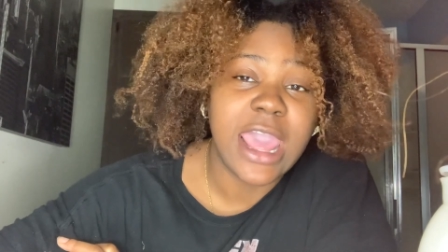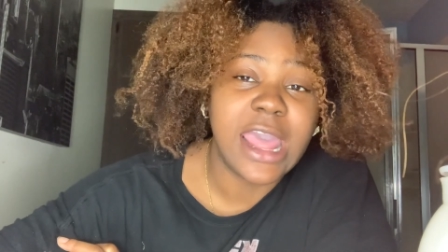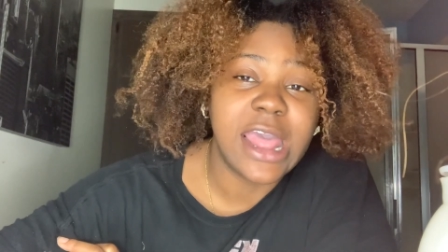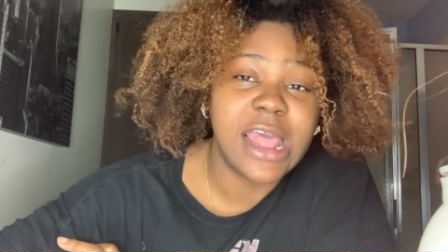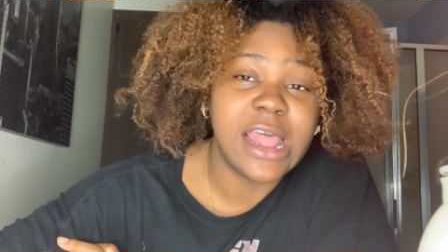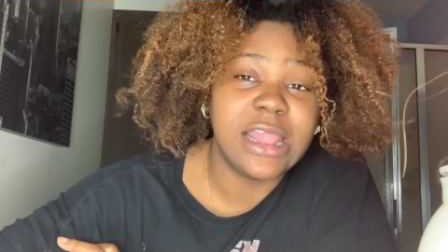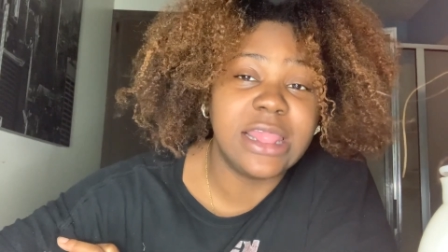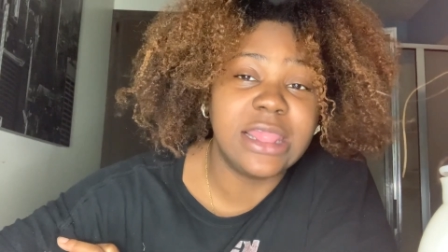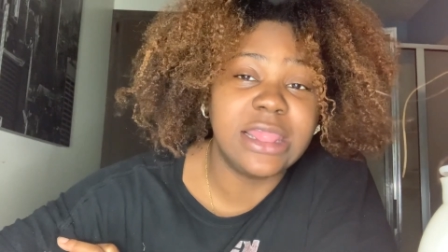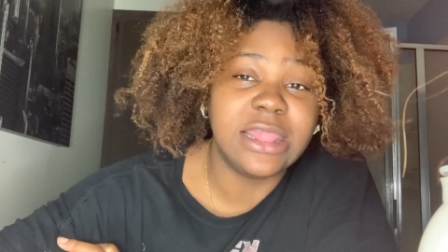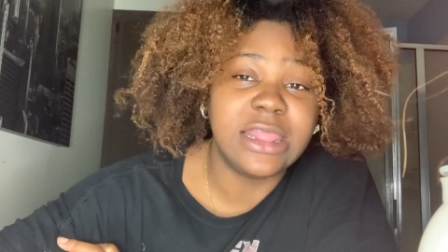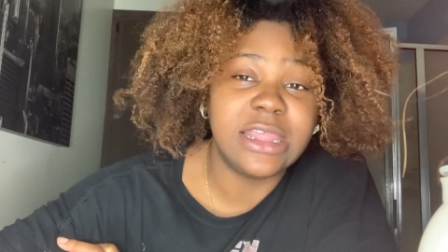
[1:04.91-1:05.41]

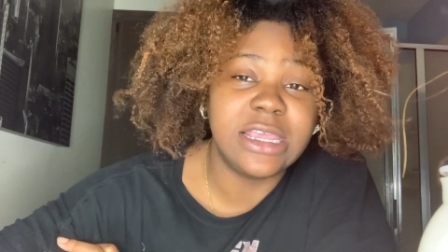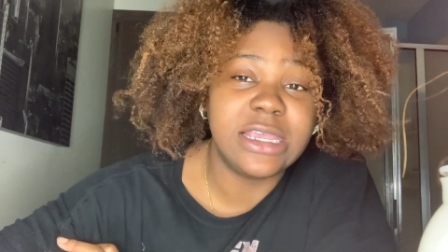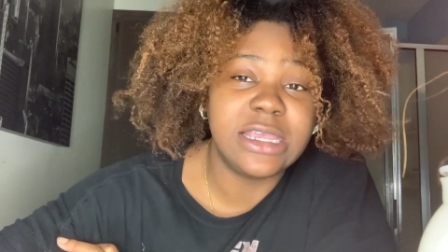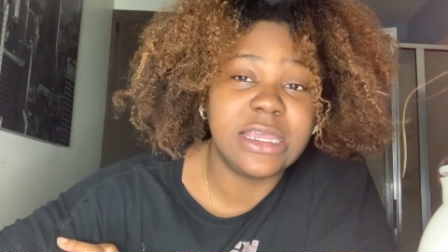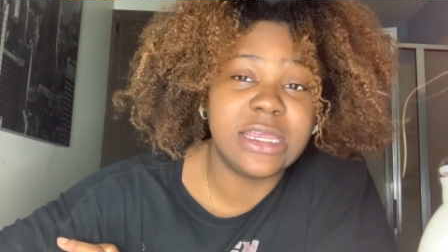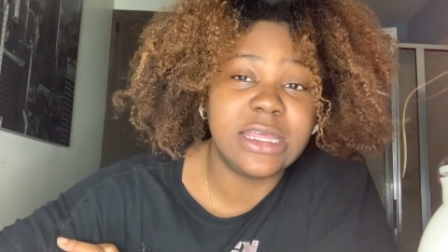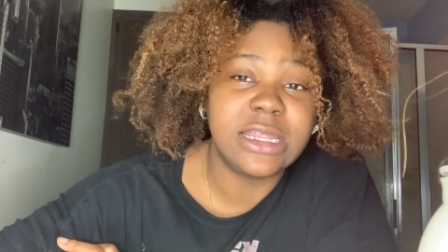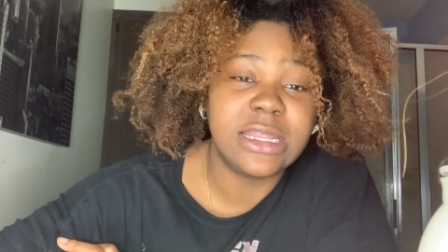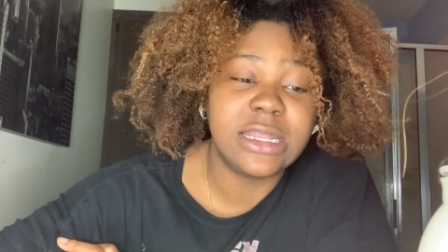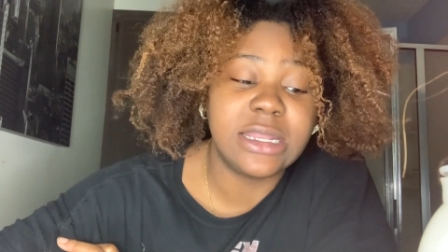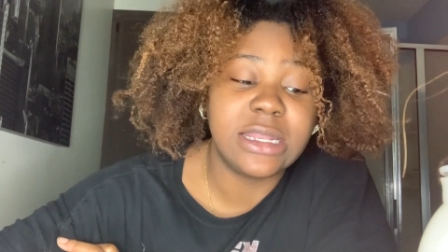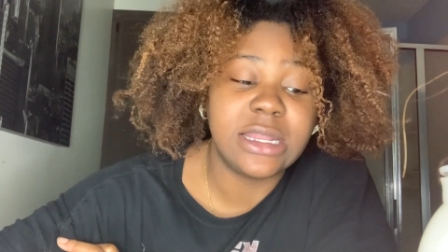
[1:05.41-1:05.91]
and
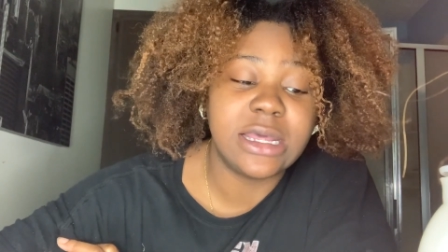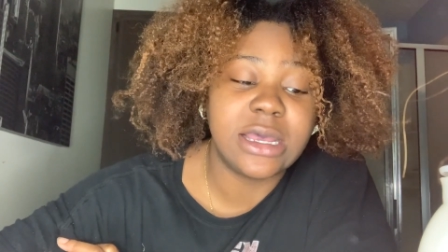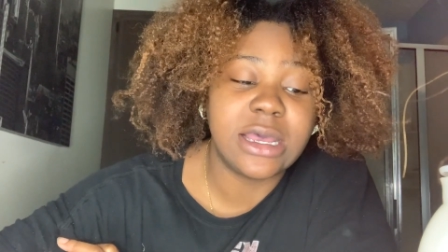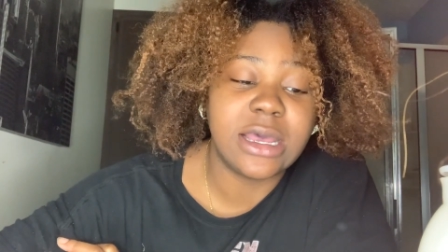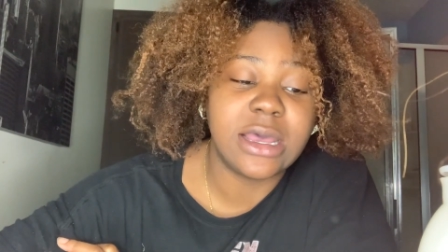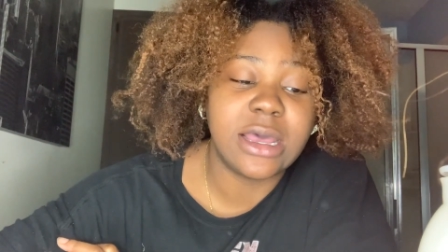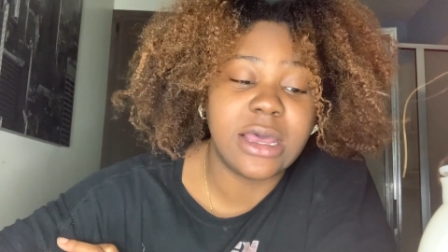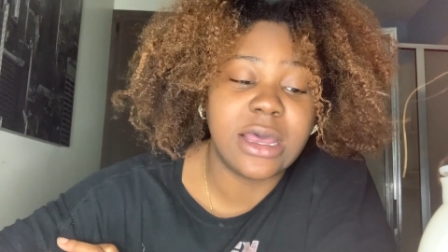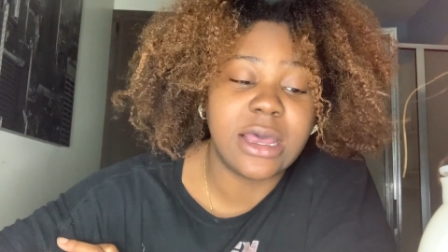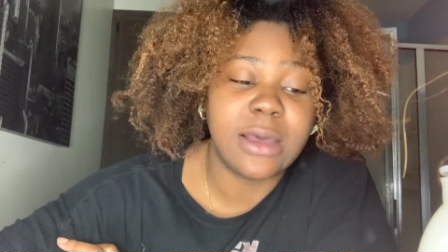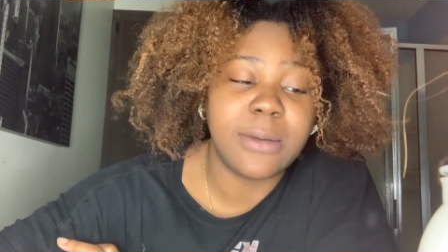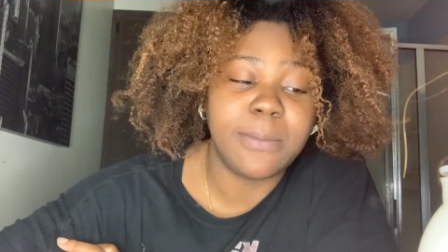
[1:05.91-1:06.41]

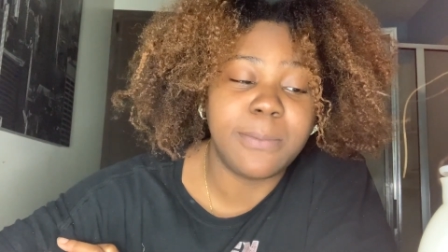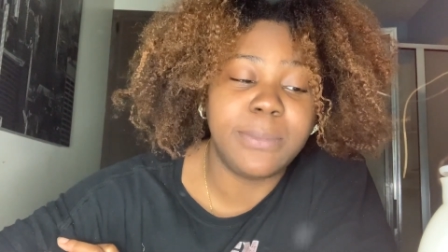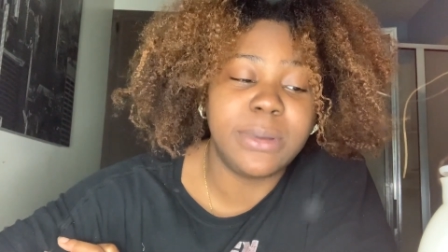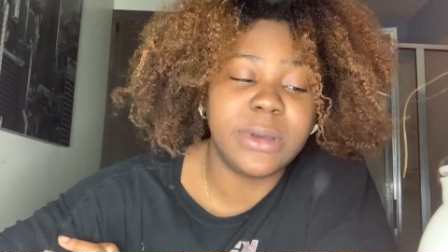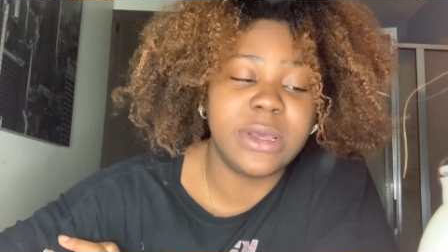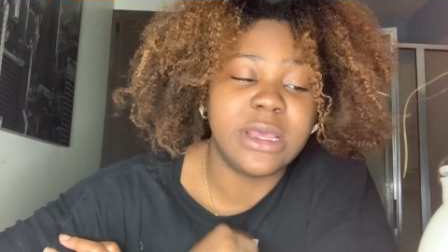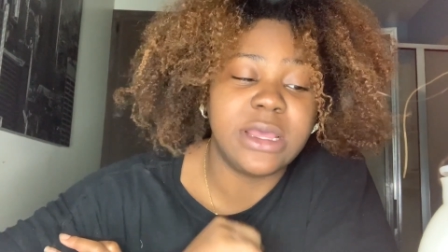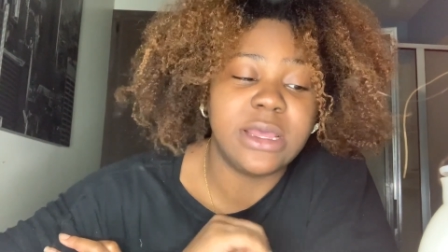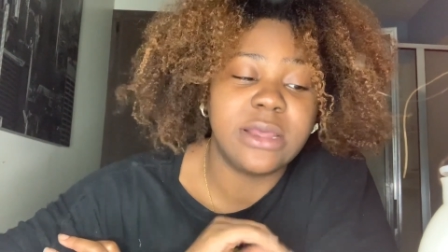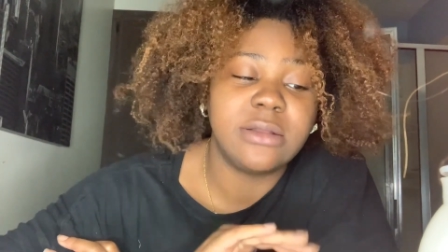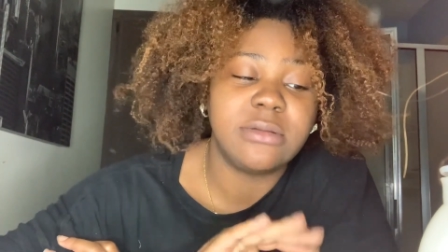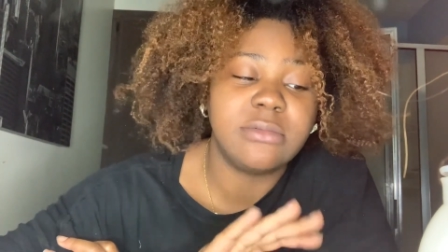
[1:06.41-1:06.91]
then,
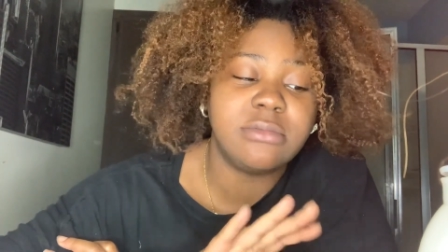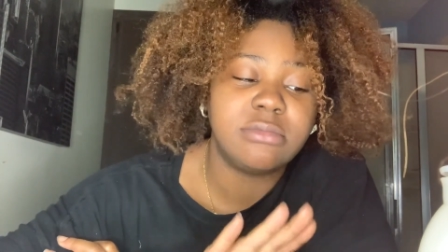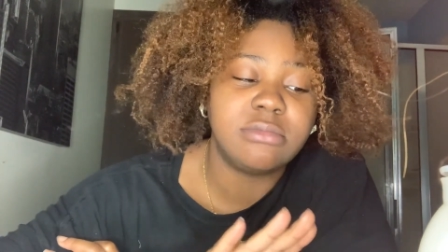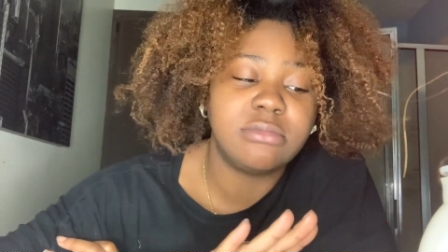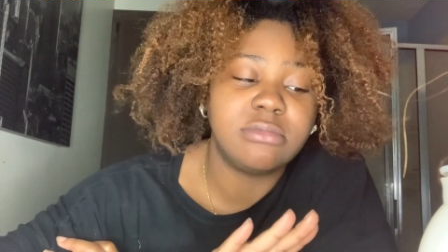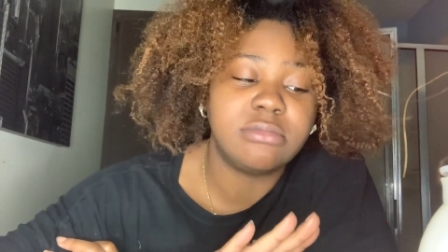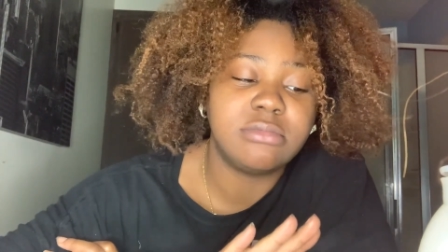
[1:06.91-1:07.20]
but